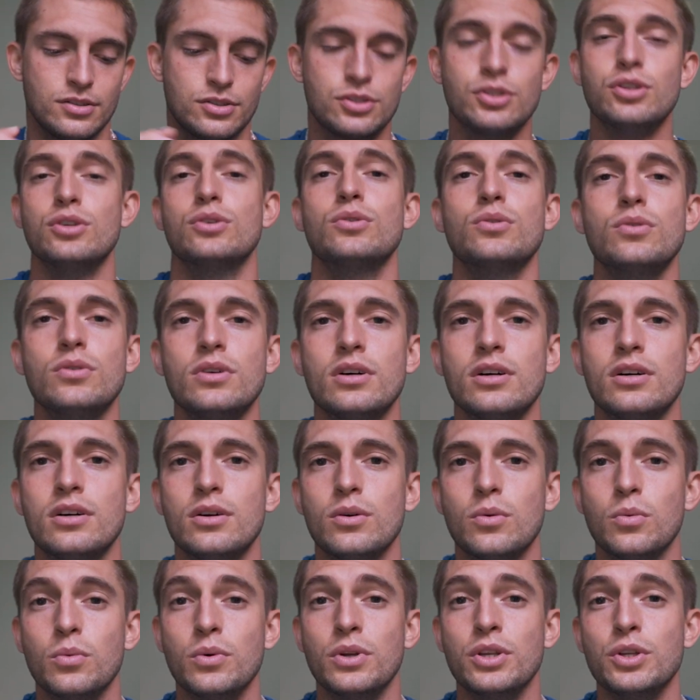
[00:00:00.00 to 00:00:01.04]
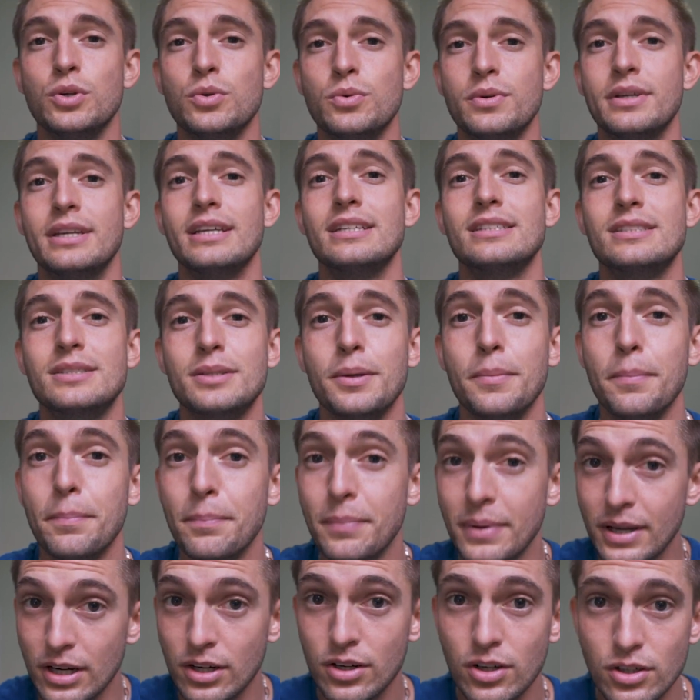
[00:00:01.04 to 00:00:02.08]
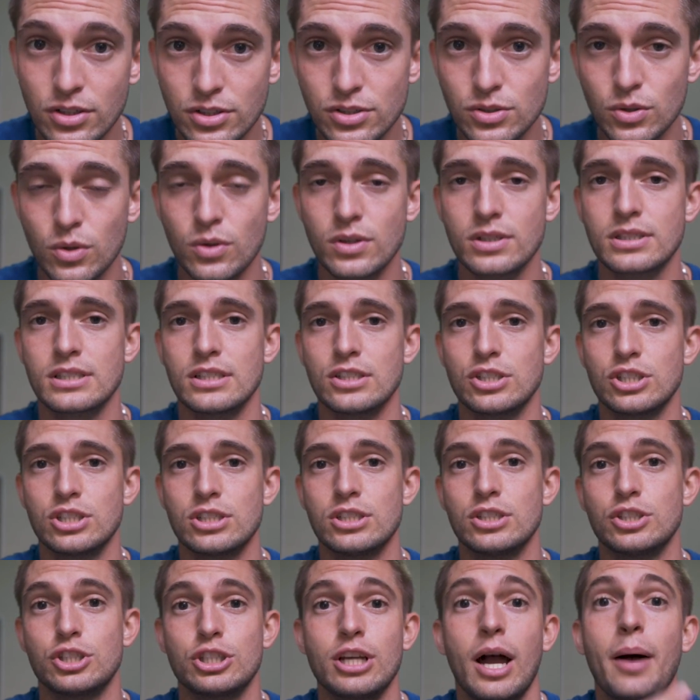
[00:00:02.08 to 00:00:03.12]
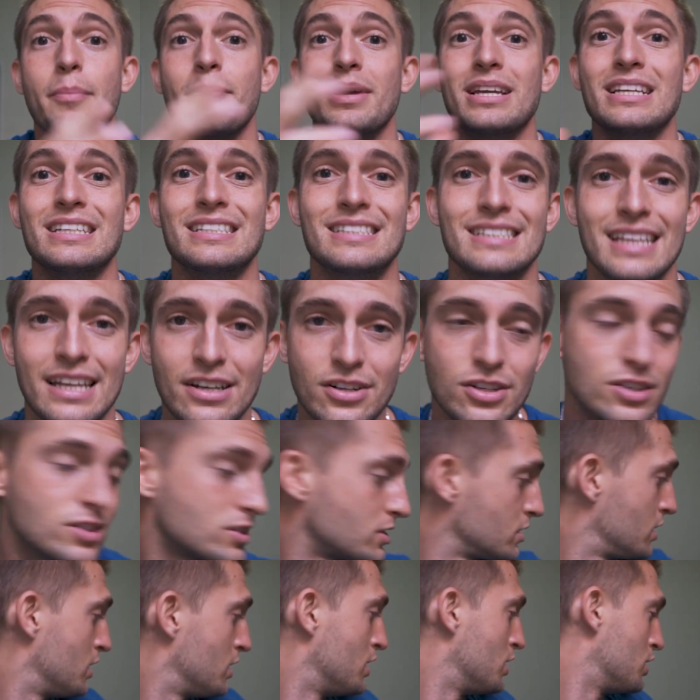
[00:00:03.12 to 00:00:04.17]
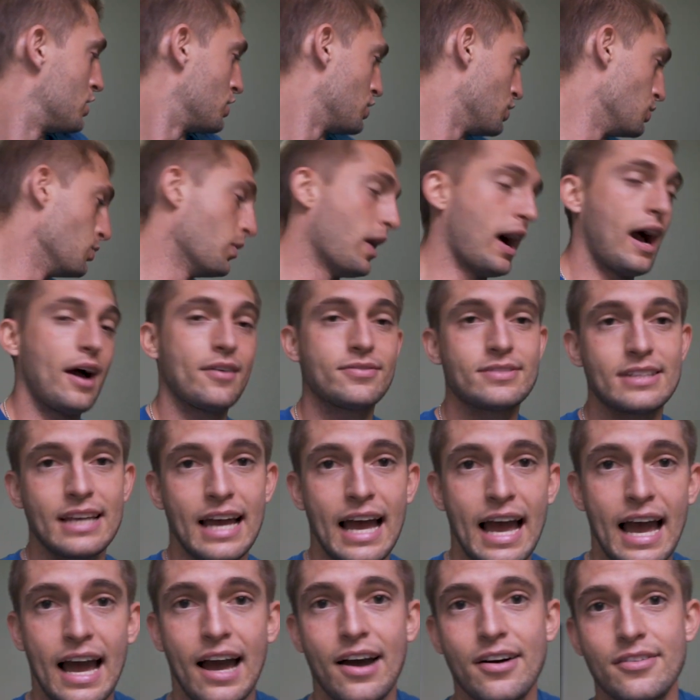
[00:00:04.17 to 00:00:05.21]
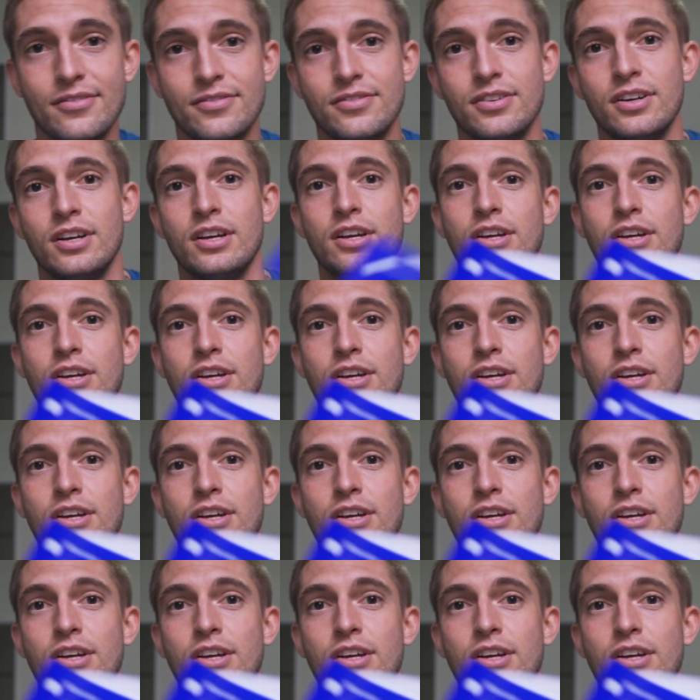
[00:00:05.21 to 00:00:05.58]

Two, when you get to bigger stores and shopping centers, you have to have